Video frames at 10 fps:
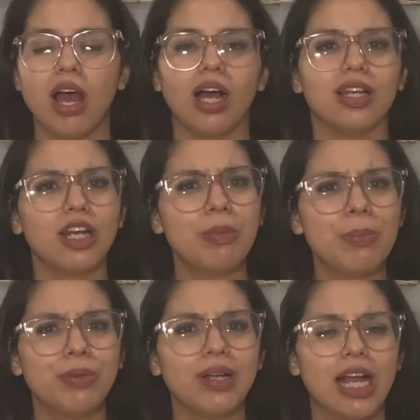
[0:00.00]
A lot of
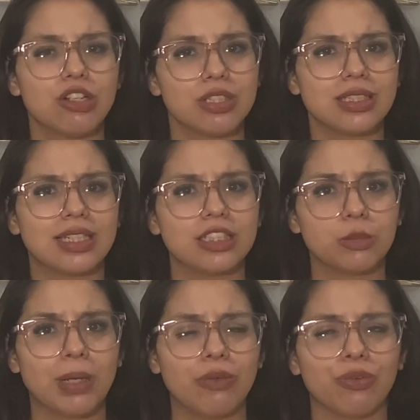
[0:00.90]
people actually say it's
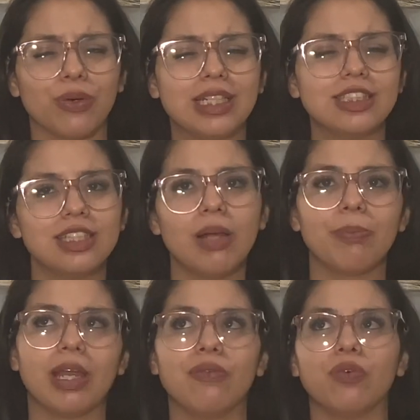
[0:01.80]
painful. It's not
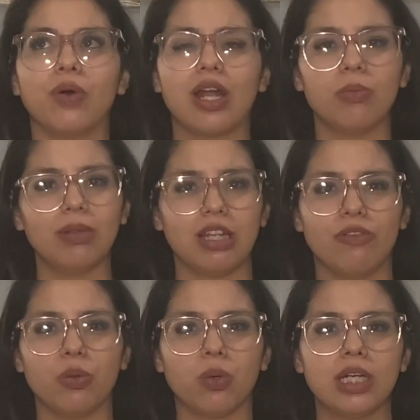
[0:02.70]
painful. I don't believe
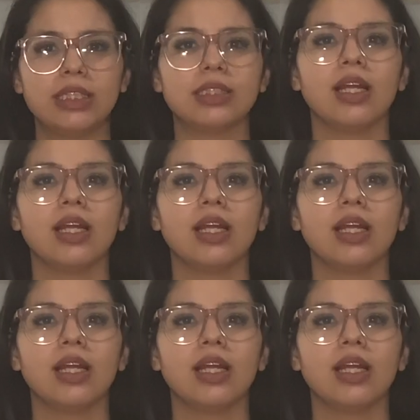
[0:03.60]
it was.